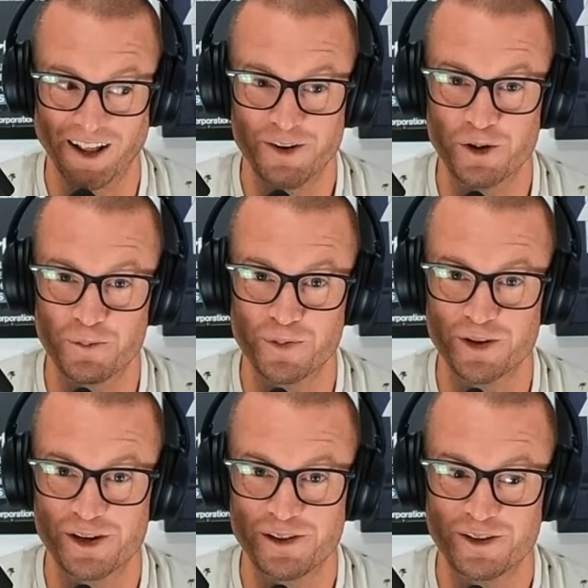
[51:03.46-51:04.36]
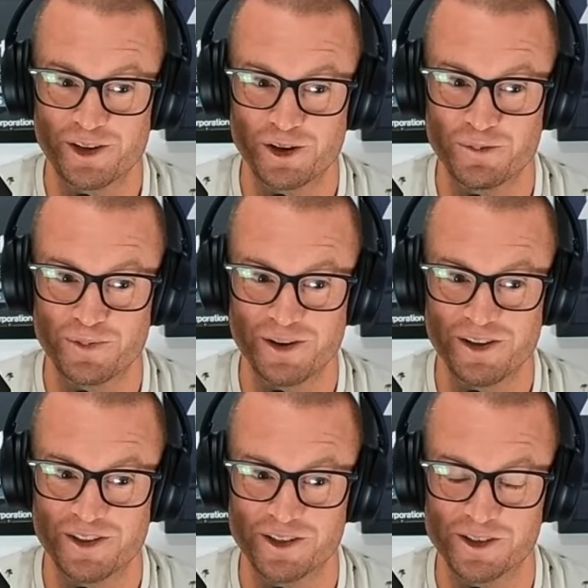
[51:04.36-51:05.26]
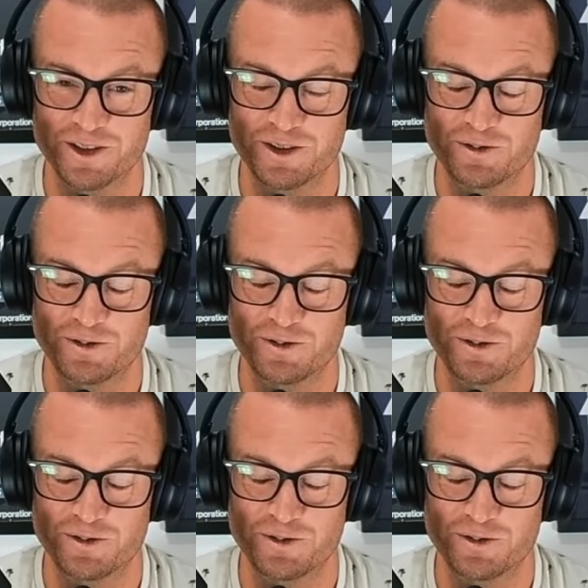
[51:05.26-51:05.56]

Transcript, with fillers: don't breathe, don't breathe. This is